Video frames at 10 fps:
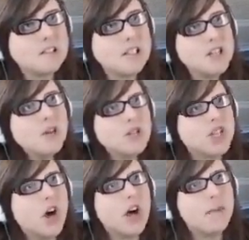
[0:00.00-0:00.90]
Don't
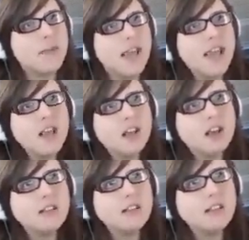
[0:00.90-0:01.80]
taunt me.
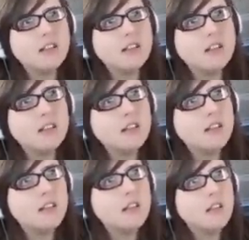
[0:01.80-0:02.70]
Right?